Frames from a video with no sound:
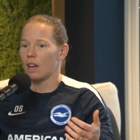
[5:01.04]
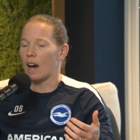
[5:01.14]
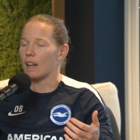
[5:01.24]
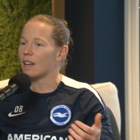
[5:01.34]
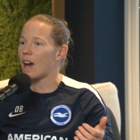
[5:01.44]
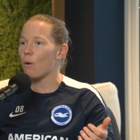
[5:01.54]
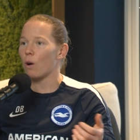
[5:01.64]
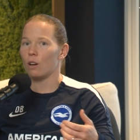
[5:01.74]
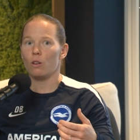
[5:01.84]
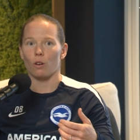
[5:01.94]
And now
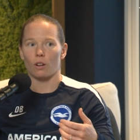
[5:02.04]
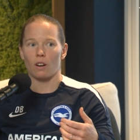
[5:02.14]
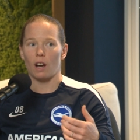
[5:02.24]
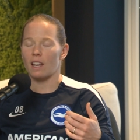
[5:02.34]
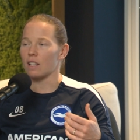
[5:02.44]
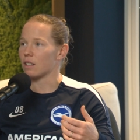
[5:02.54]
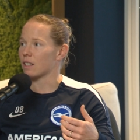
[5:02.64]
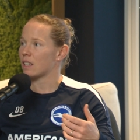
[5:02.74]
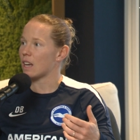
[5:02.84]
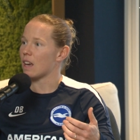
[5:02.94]
I look and I get to
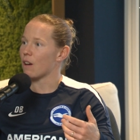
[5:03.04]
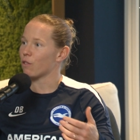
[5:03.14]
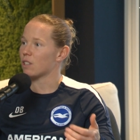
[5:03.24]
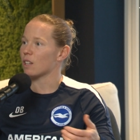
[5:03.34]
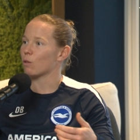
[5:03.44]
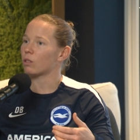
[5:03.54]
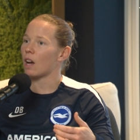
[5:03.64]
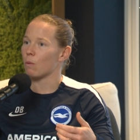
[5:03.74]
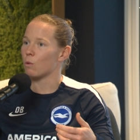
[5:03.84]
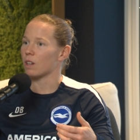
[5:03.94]
see every single day
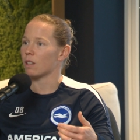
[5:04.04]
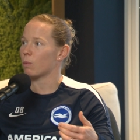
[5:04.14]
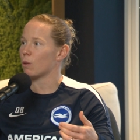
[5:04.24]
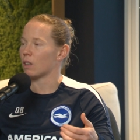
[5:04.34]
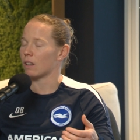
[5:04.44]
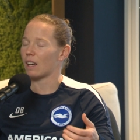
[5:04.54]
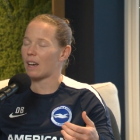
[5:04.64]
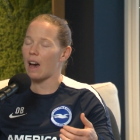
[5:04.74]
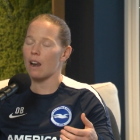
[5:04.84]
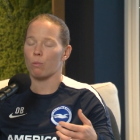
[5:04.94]
I walk in the building, the
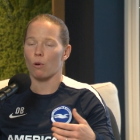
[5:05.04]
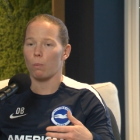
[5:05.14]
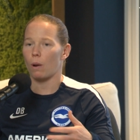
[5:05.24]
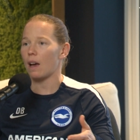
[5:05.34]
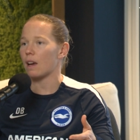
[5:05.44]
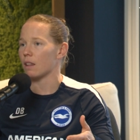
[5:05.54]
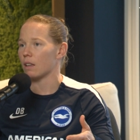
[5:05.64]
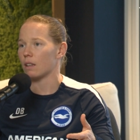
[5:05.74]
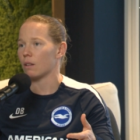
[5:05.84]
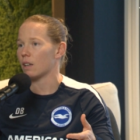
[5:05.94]
calibre of player
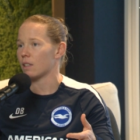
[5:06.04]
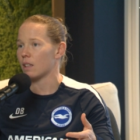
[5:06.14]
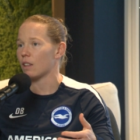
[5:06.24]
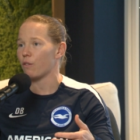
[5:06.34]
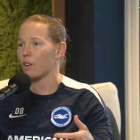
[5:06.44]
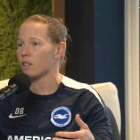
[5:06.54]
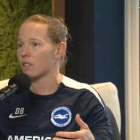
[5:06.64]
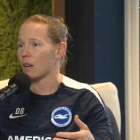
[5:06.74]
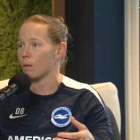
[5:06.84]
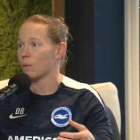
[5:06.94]
that is in the first
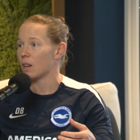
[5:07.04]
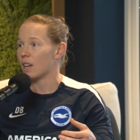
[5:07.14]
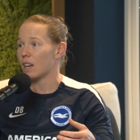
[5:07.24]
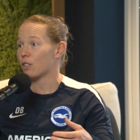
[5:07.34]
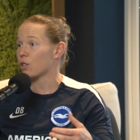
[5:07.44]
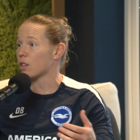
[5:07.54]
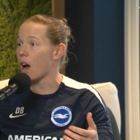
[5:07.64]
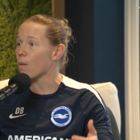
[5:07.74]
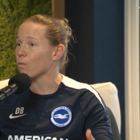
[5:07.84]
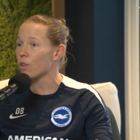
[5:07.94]
team. It's just
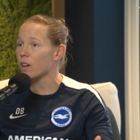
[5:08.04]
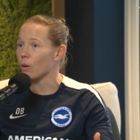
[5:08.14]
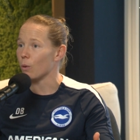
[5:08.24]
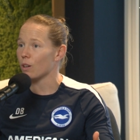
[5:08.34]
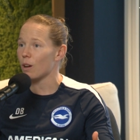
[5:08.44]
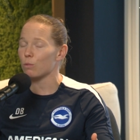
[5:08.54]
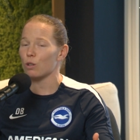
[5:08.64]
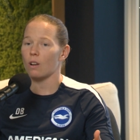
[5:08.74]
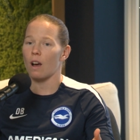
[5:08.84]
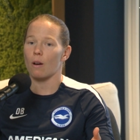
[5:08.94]
unreal. And I'm
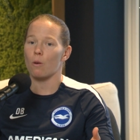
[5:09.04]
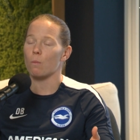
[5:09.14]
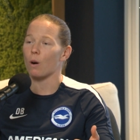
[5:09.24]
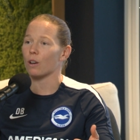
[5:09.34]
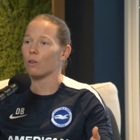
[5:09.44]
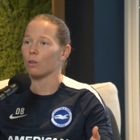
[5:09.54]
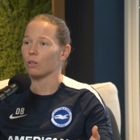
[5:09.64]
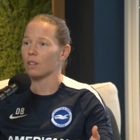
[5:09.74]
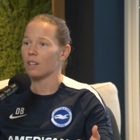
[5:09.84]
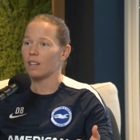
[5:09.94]
just like, oh my
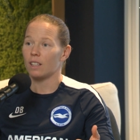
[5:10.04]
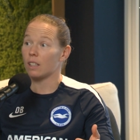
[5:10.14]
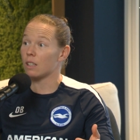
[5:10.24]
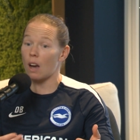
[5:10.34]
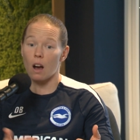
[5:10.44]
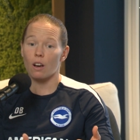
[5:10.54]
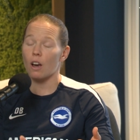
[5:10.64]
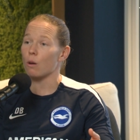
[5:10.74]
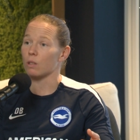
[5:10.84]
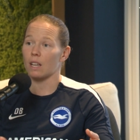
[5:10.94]
God. The young
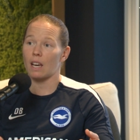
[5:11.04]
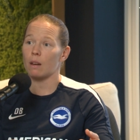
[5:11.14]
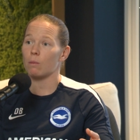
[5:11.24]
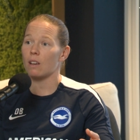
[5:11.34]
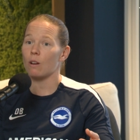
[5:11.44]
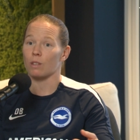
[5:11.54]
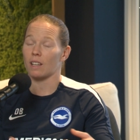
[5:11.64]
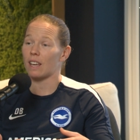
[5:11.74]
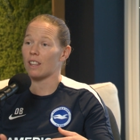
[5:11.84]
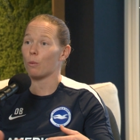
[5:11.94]
girls, the academy girls that
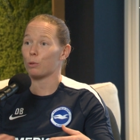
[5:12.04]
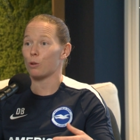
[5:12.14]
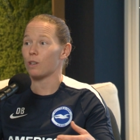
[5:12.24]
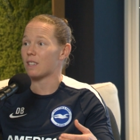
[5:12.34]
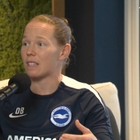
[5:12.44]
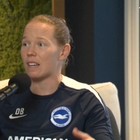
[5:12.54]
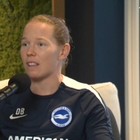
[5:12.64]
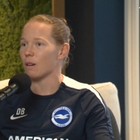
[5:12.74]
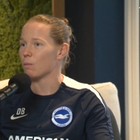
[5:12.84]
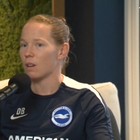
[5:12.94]
get the opportunity to see
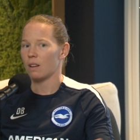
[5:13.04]
them,